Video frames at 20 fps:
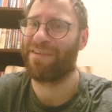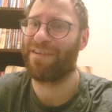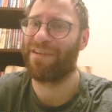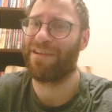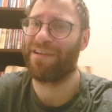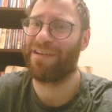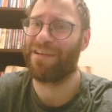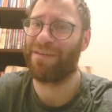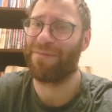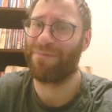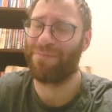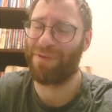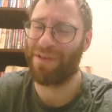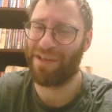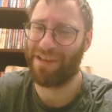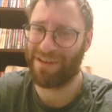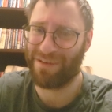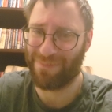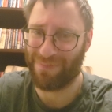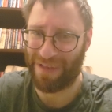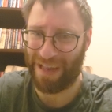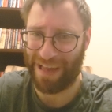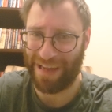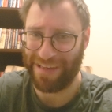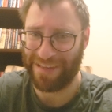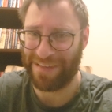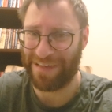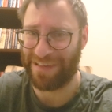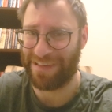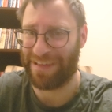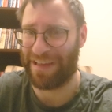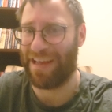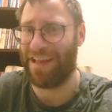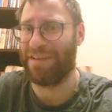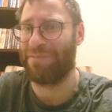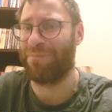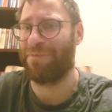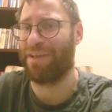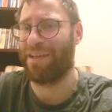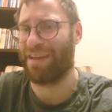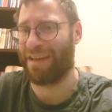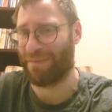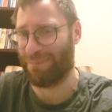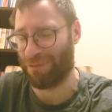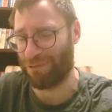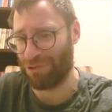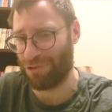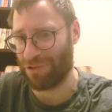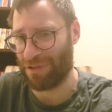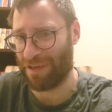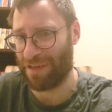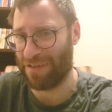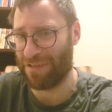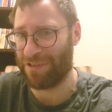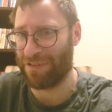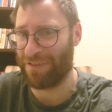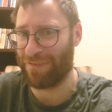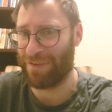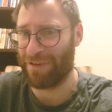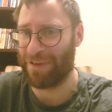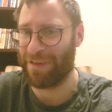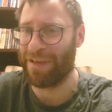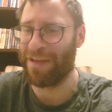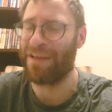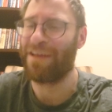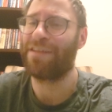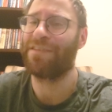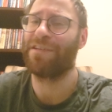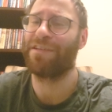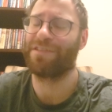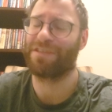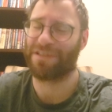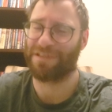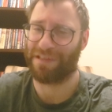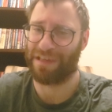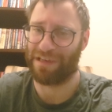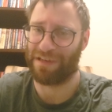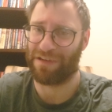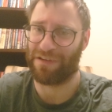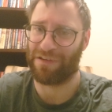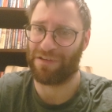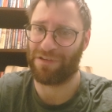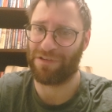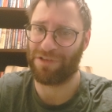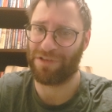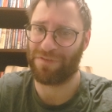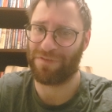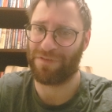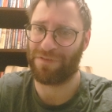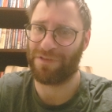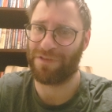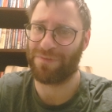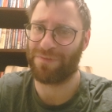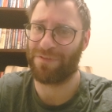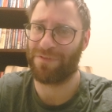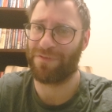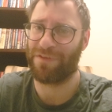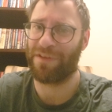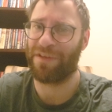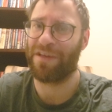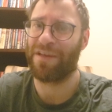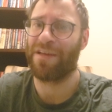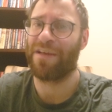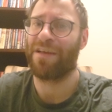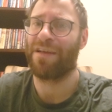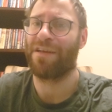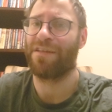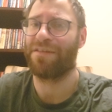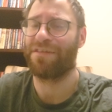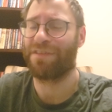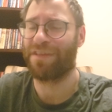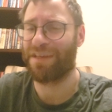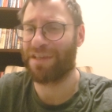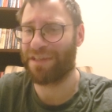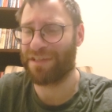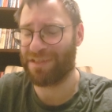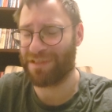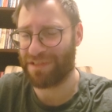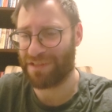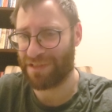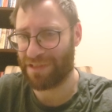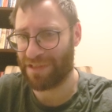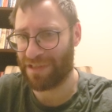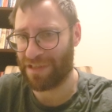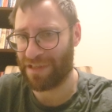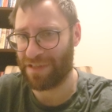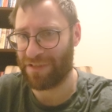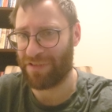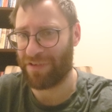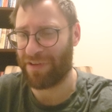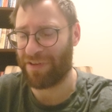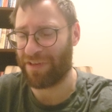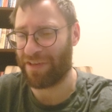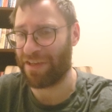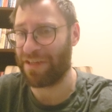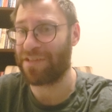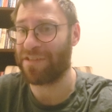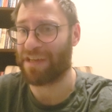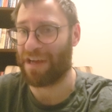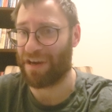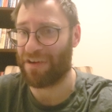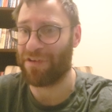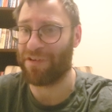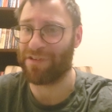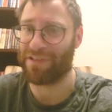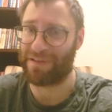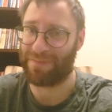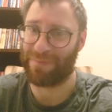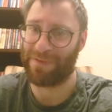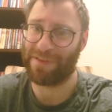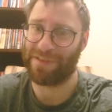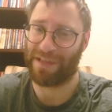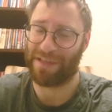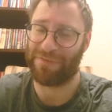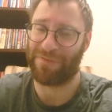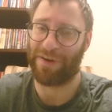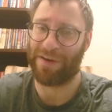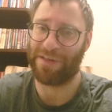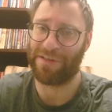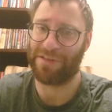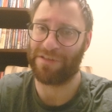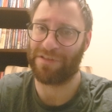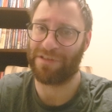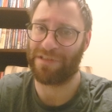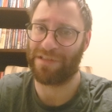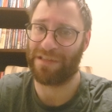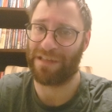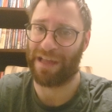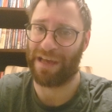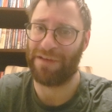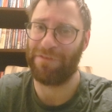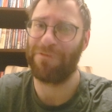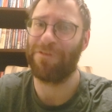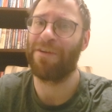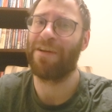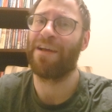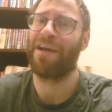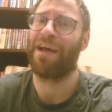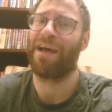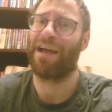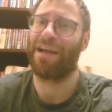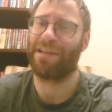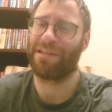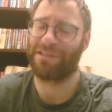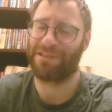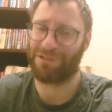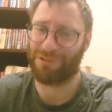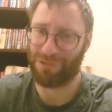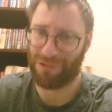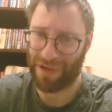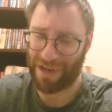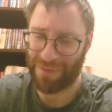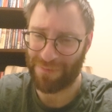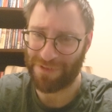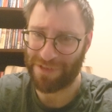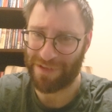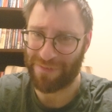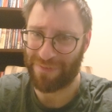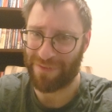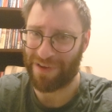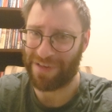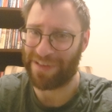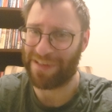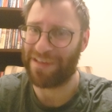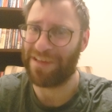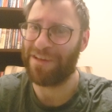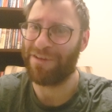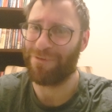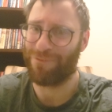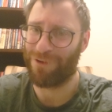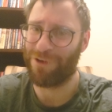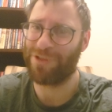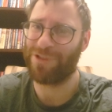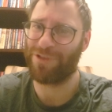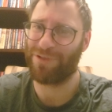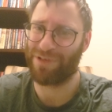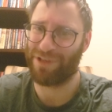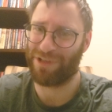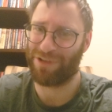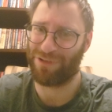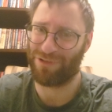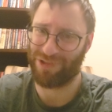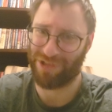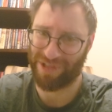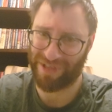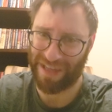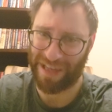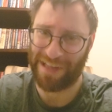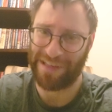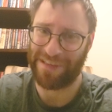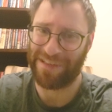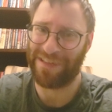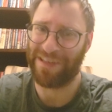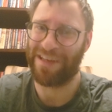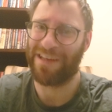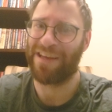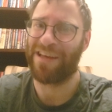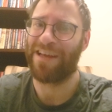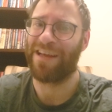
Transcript: Uh, being blinded and being emotionally driven. This is the conclusion from this movie. These uh, three things are not the best advisors in life, and to help somebody, first you need to stand